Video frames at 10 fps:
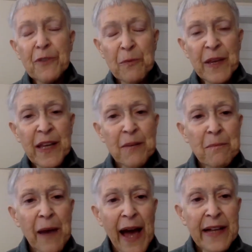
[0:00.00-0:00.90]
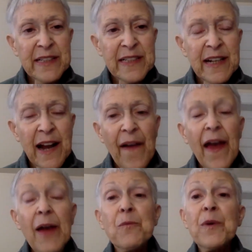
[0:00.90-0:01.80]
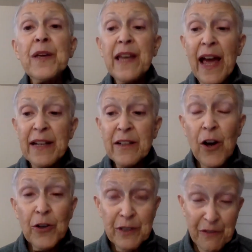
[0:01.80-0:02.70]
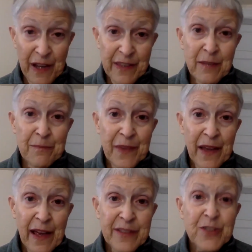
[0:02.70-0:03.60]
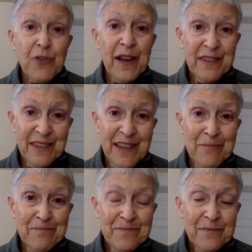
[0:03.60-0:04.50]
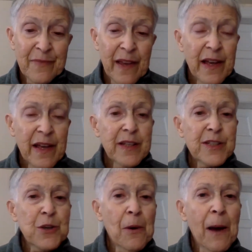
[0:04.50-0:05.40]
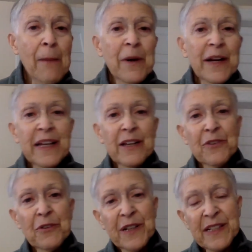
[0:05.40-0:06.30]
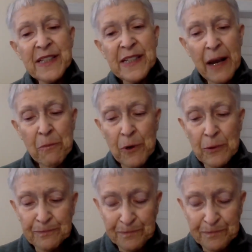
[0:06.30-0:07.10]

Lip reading: being impacted and we can cultivate them and strengthen them. So I want to give you an example